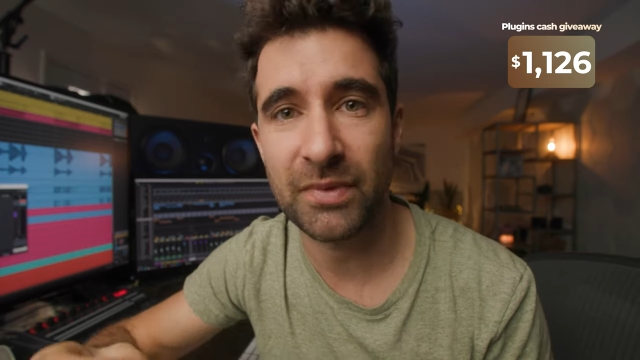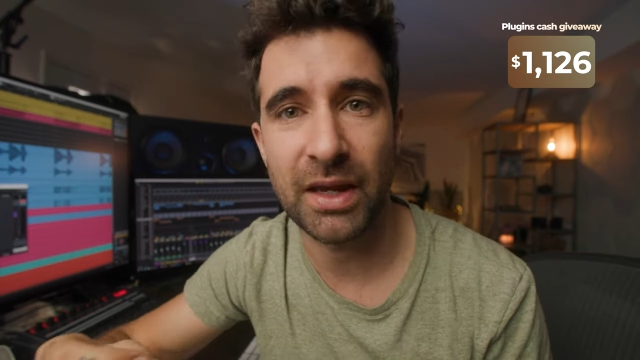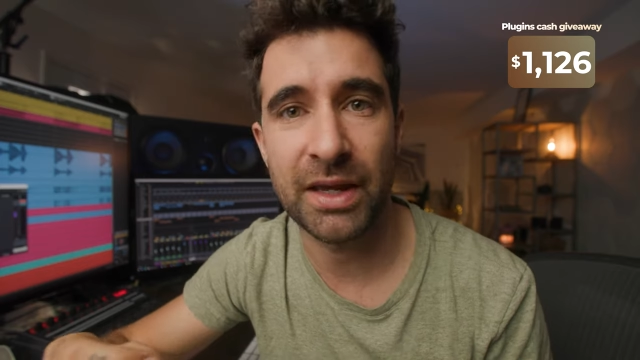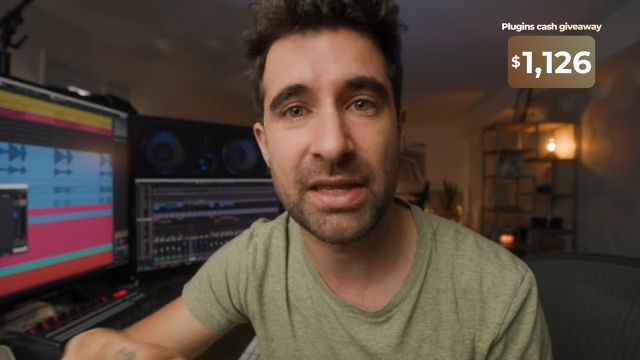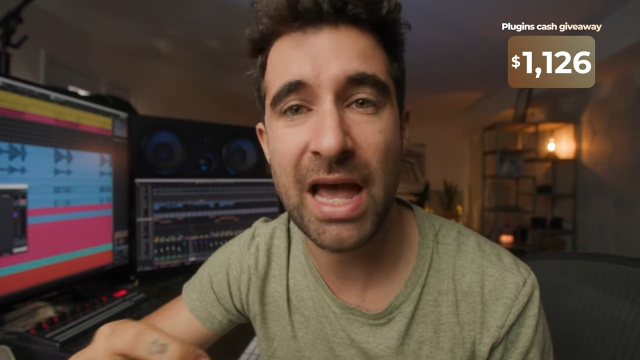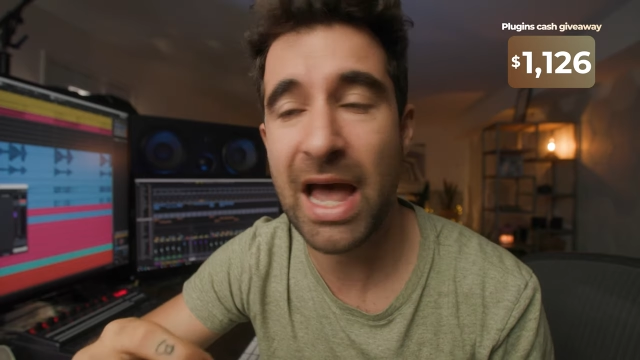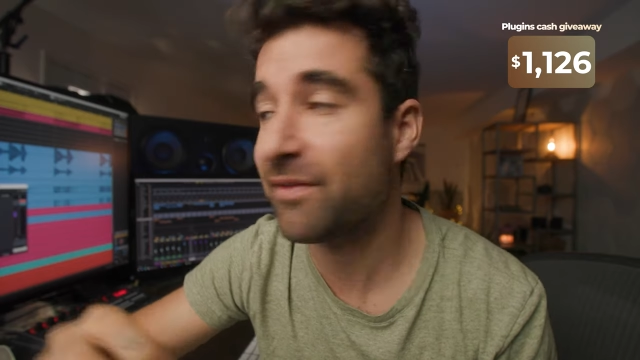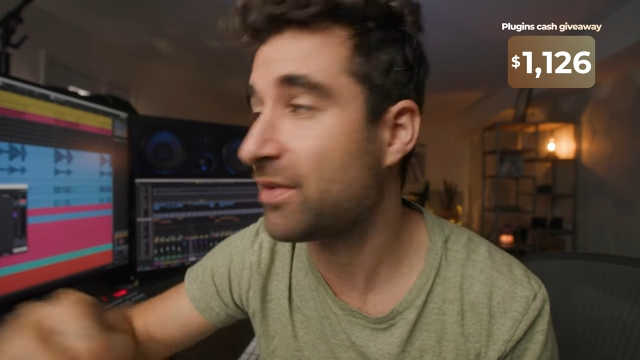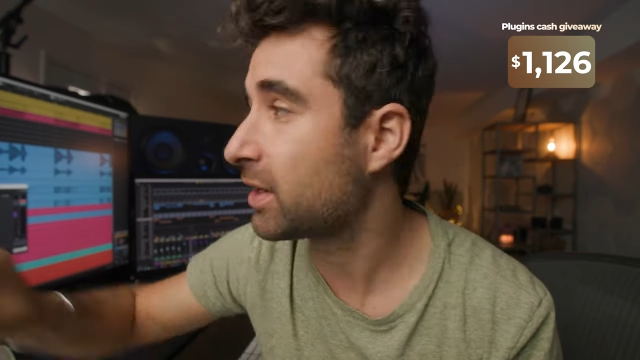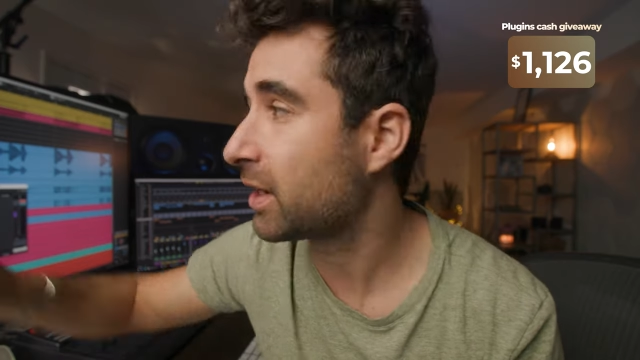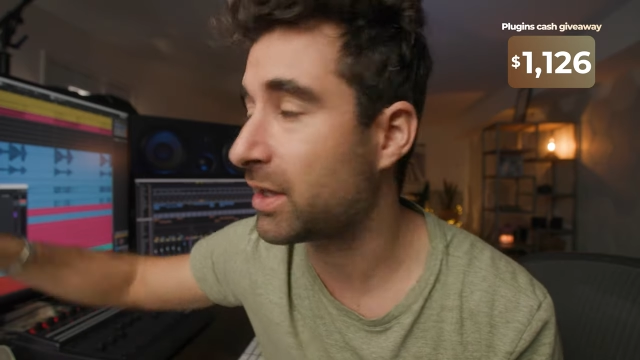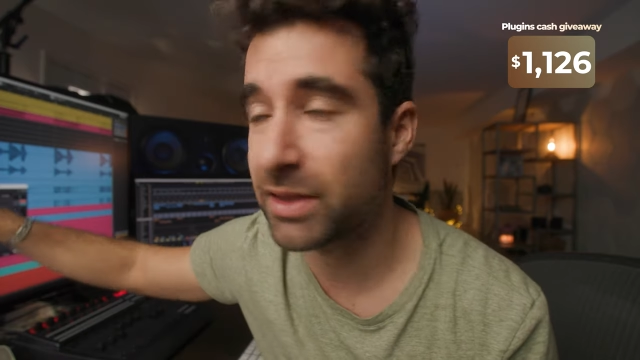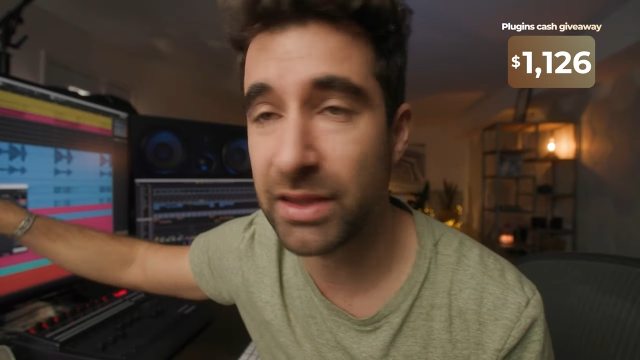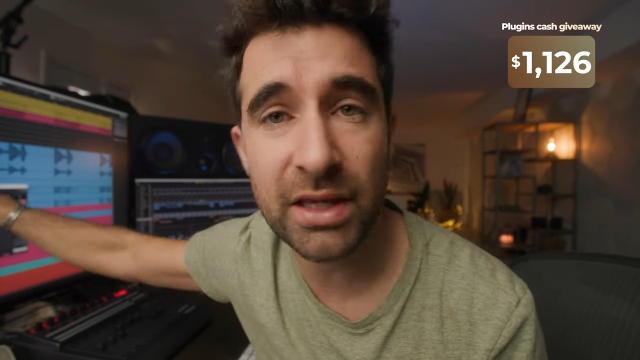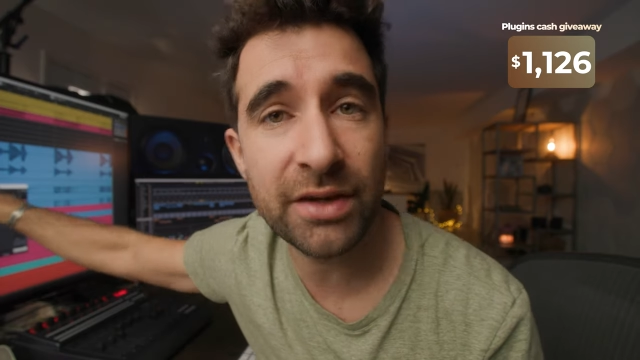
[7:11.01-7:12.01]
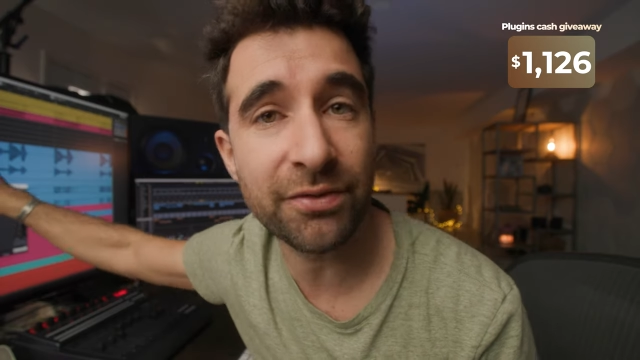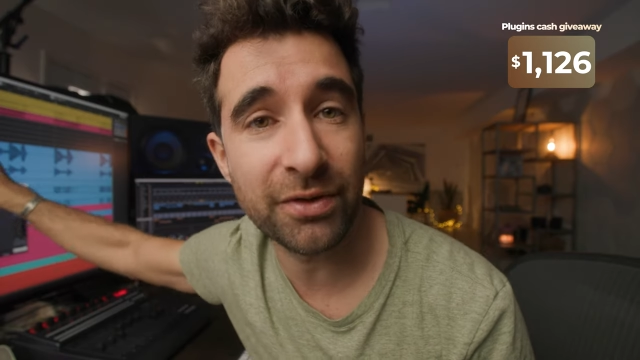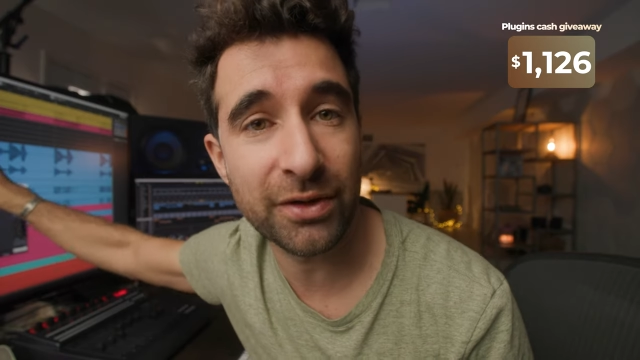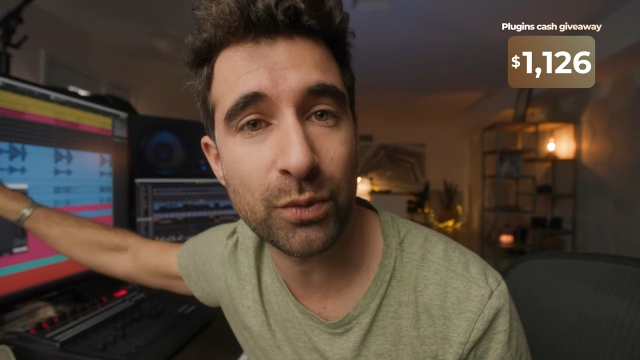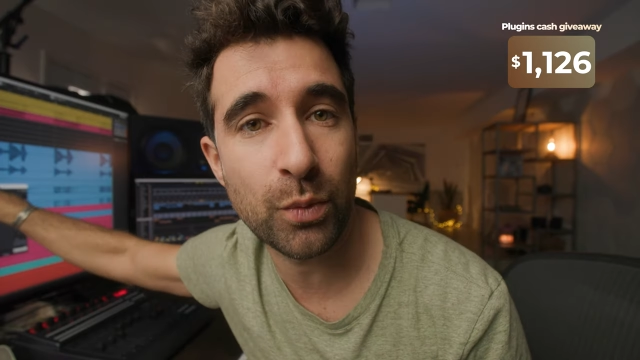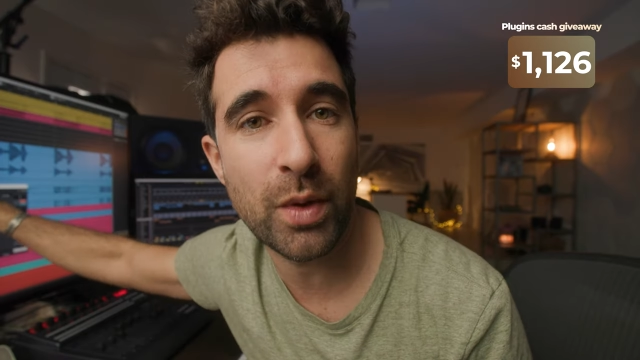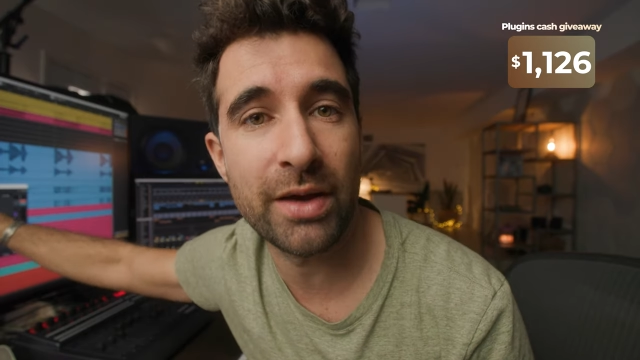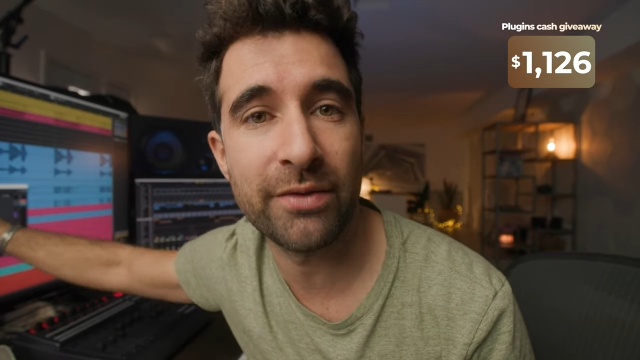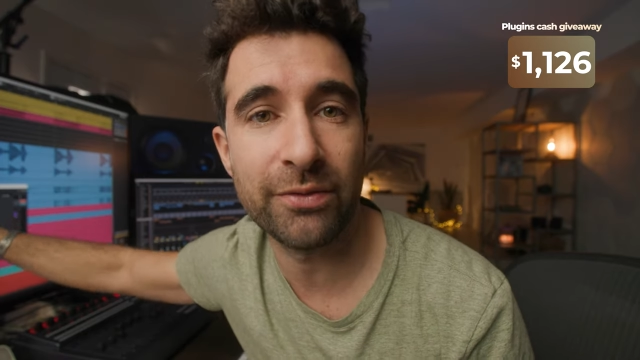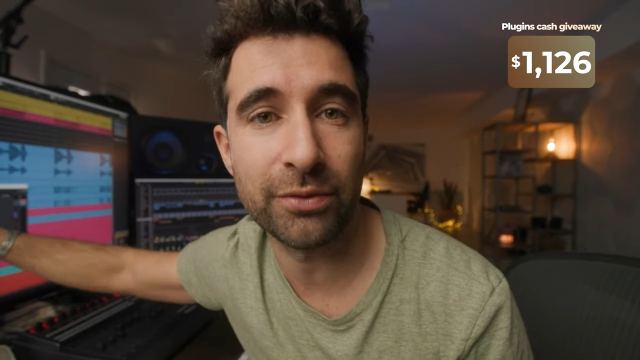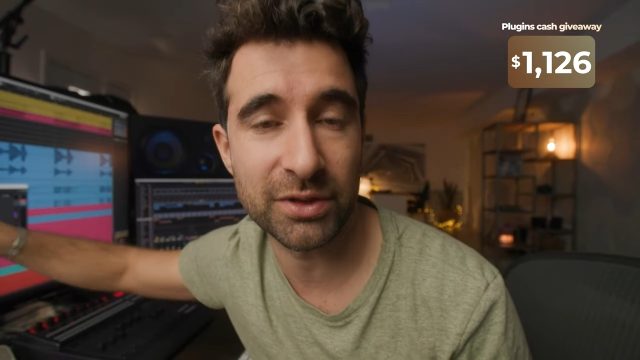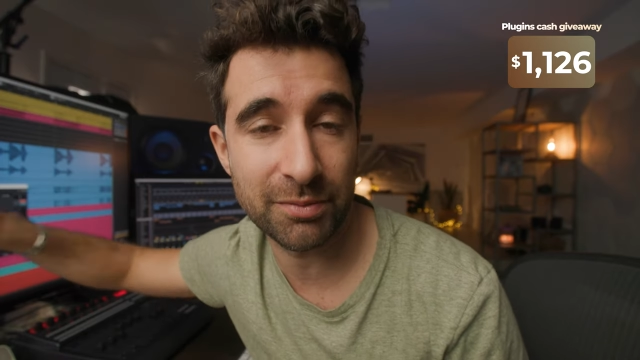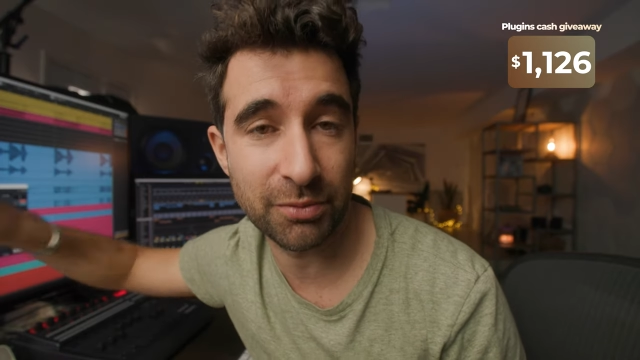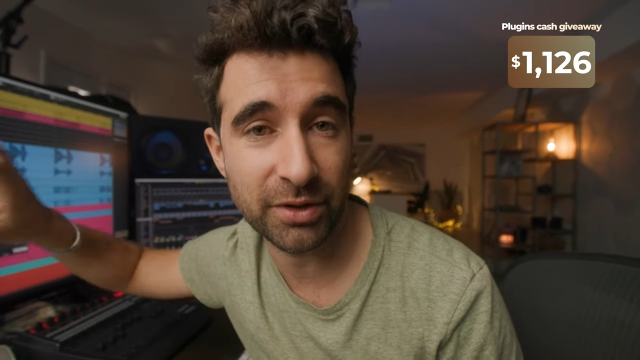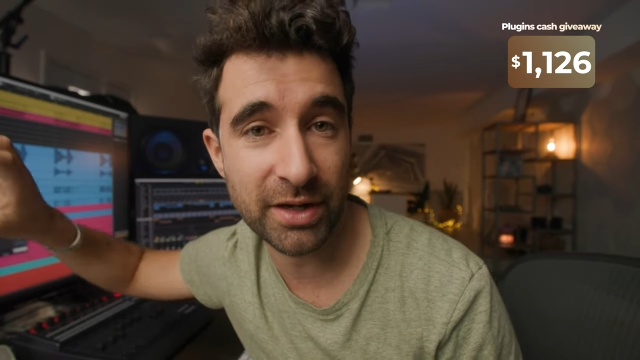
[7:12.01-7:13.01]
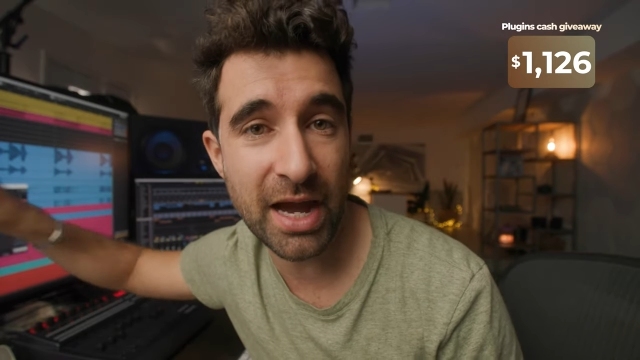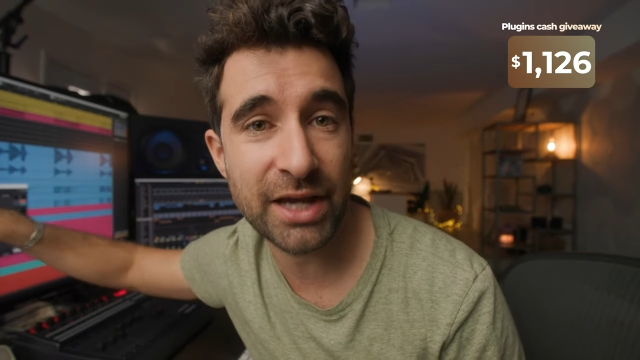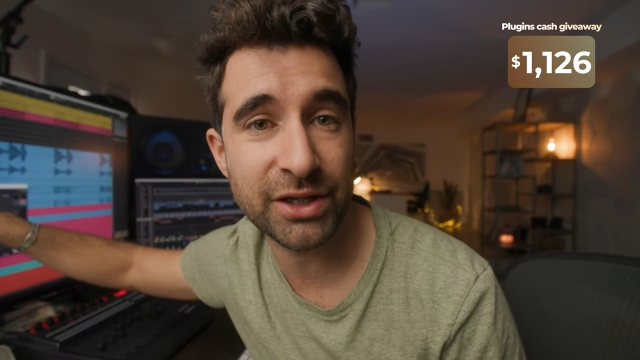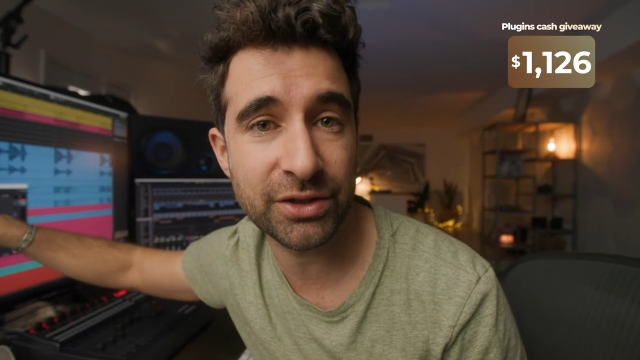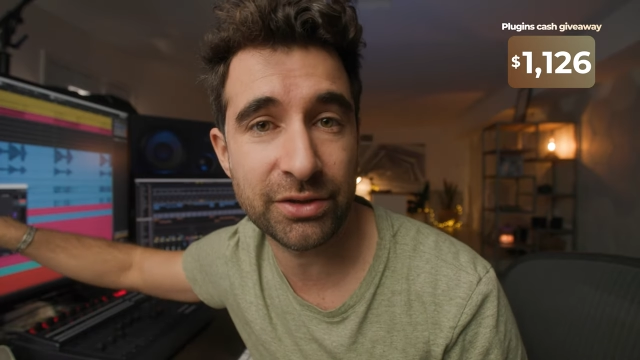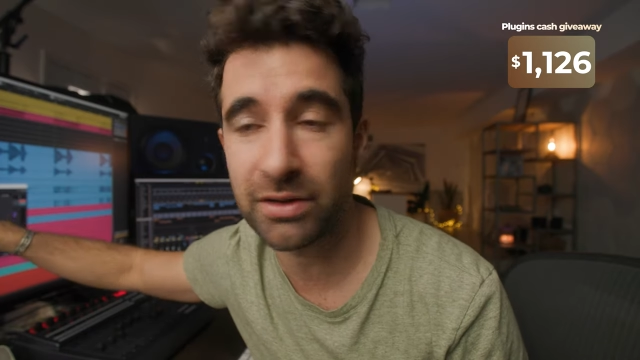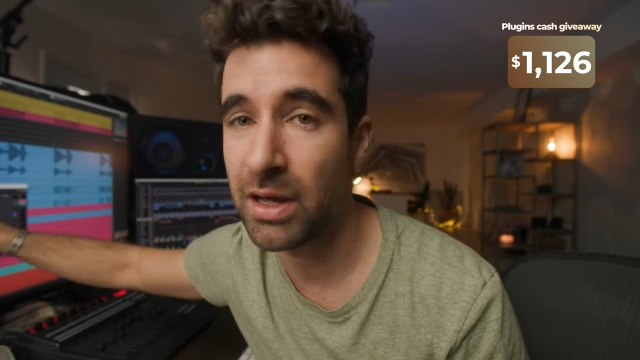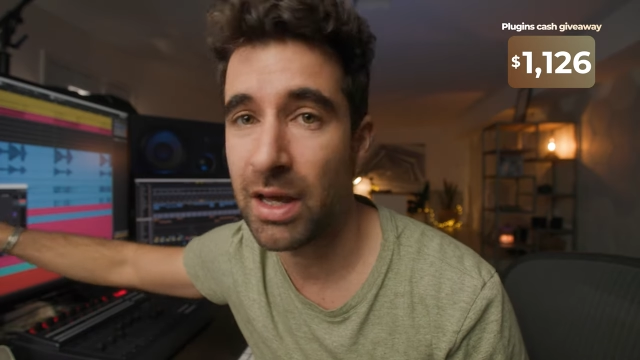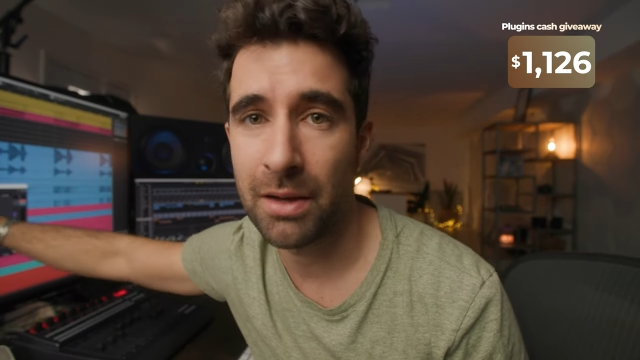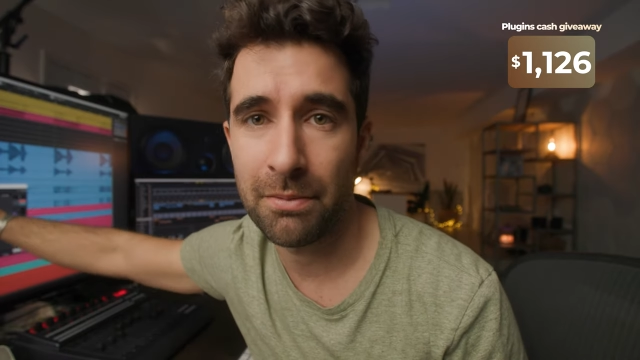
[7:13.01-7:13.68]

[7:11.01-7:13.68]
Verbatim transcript: and having a different one for the percussion